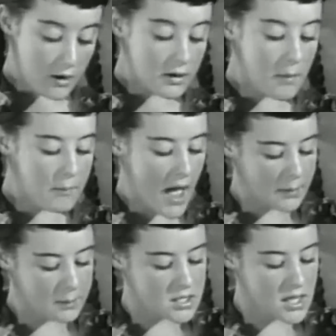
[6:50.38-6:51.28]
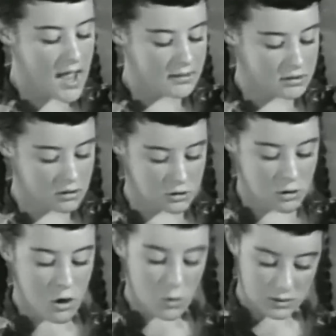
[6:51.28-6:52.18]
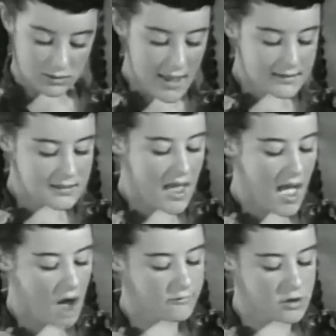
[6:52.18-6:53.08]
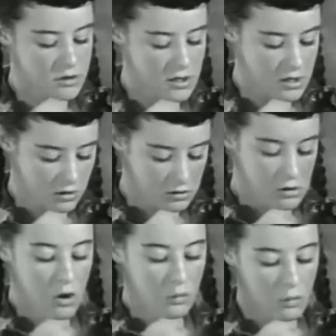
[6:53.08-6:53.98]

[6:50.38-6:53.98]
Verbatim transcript: Welcome back, Miss Landers. We're glad to have you here.